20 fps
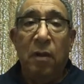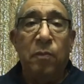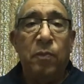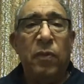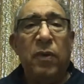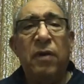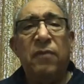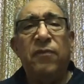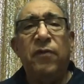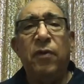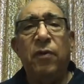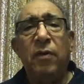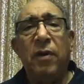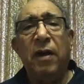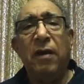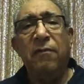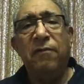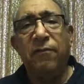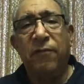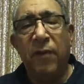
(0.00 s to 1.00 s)
But if you don't
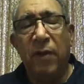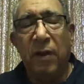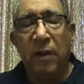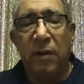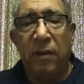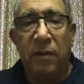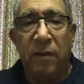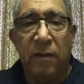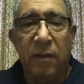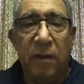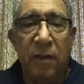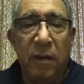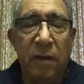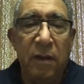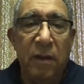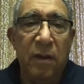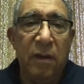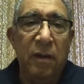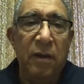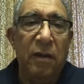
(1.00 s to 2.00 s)
have faith,
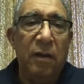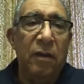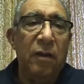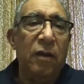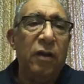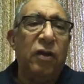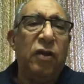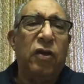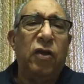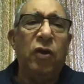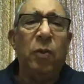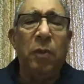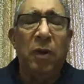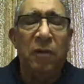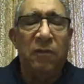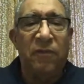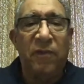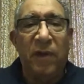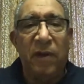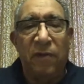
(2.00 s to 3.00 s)
human
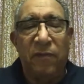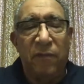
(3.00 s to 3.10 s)
faith,